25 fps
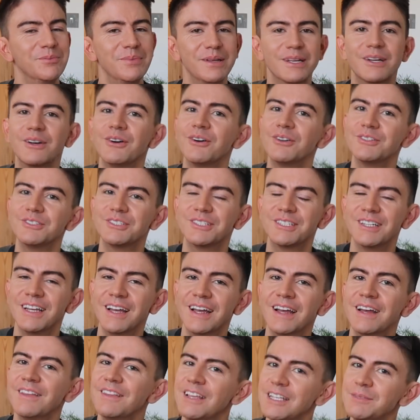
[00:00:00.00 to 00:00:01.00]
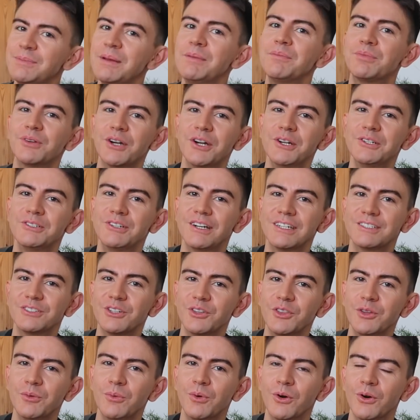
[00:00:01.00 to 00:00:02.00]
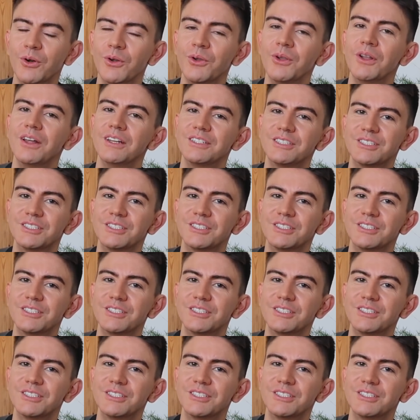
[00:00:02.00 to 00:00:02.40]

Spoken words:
because there's been progress on the wall.